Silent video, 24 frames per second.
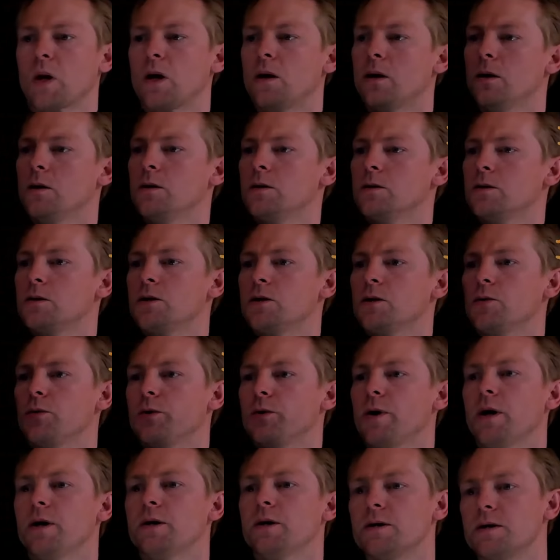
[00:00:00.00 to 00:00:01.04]
So
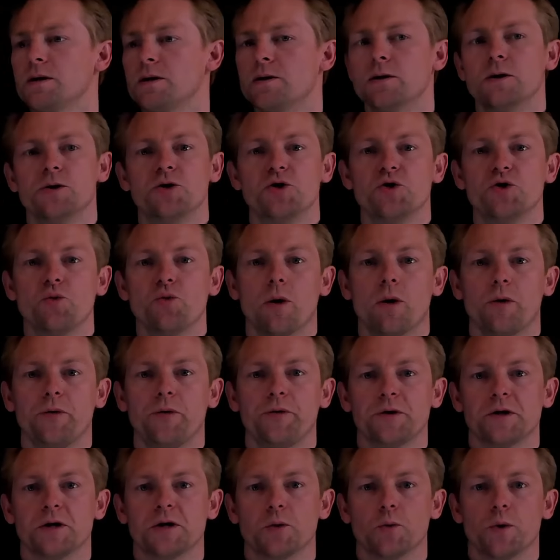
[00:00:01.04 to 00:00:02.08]
that is the two
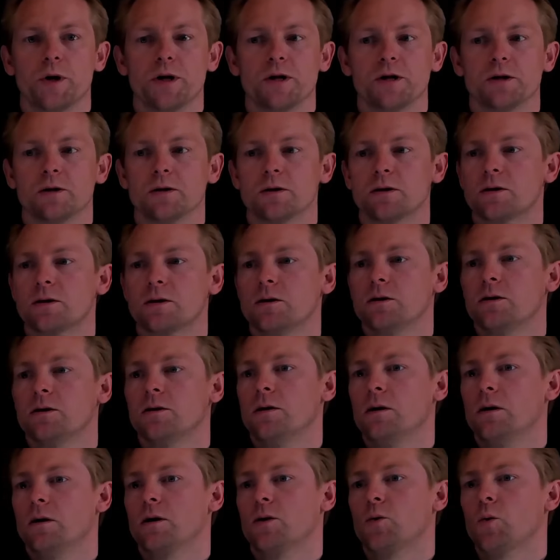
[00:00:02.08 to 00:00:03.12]
orifice equations,
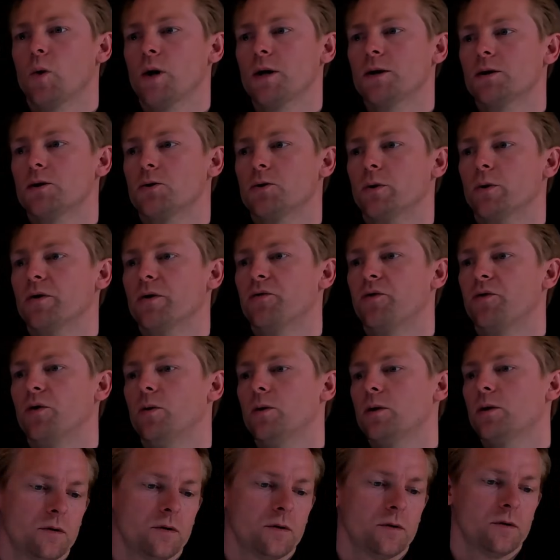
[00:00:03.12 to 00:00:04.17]
quite straightforward.